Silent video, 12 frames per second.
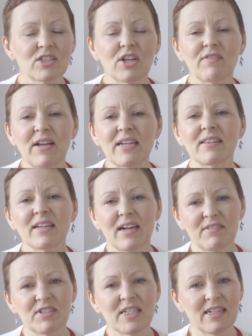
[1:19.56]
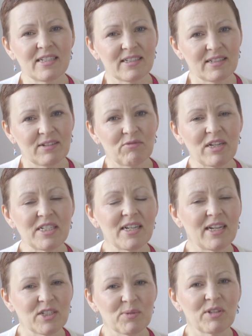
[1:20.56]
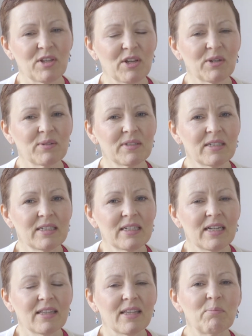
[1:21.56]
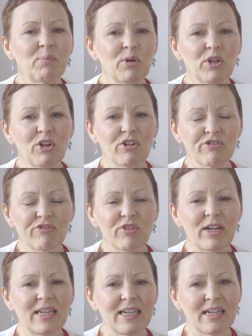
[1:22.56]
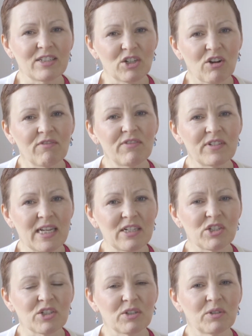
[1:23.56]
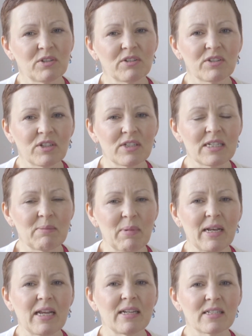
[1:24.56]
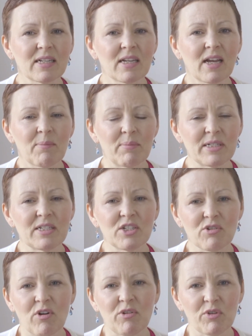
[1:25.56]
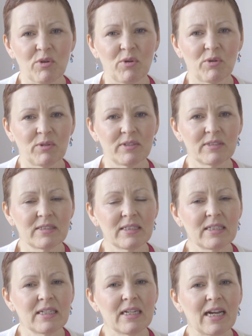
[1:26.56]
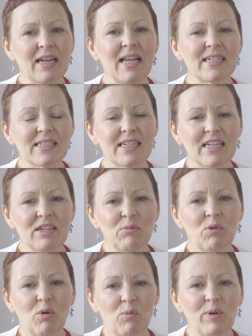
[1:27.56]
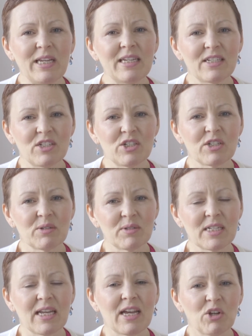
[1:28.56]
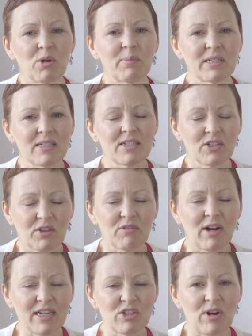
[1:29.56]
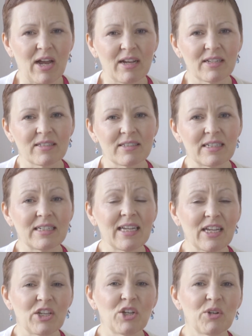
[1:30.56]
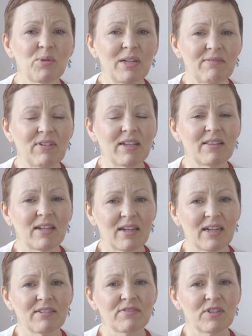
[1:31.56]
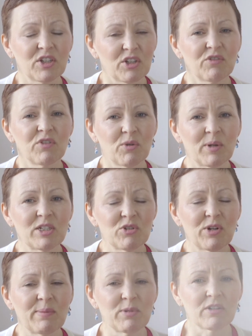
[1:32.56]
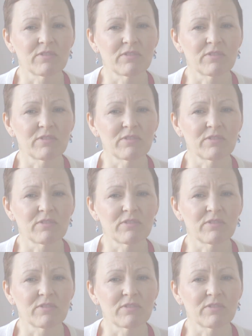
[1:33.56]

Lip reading: So if anything I've said resonates with you, then book your free and confidential 30-minute business growth call. And let's see what we can do to get your business on the right track and get you living the life that you've always dreamed